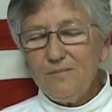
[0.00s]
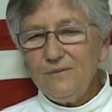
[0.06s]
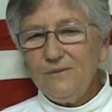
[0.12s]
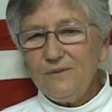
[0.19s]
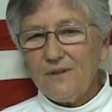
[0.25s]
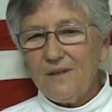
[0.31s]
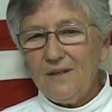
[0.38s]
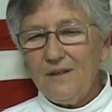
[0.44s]

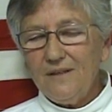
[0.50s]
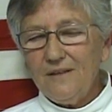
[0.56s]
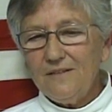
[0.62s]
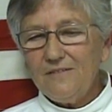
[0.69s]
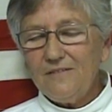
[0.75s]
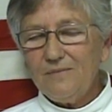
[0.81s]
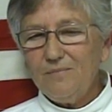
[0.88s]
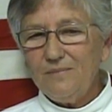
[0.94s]
Blue
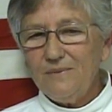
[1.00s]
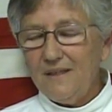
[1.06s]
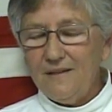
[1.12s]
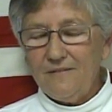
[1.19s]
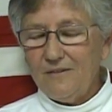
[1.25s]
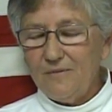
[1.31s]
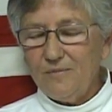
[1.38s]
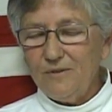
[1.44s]
Cross,
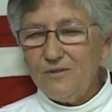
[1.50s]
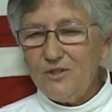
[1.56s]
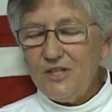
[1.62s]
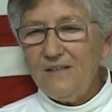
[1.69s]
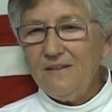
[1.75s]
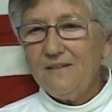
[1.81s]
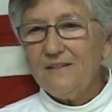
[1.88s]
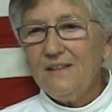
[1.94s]
after Blue
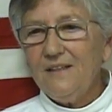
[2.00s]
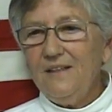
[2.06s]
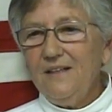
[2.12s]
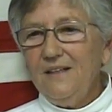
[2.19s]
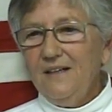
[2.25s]
Shield,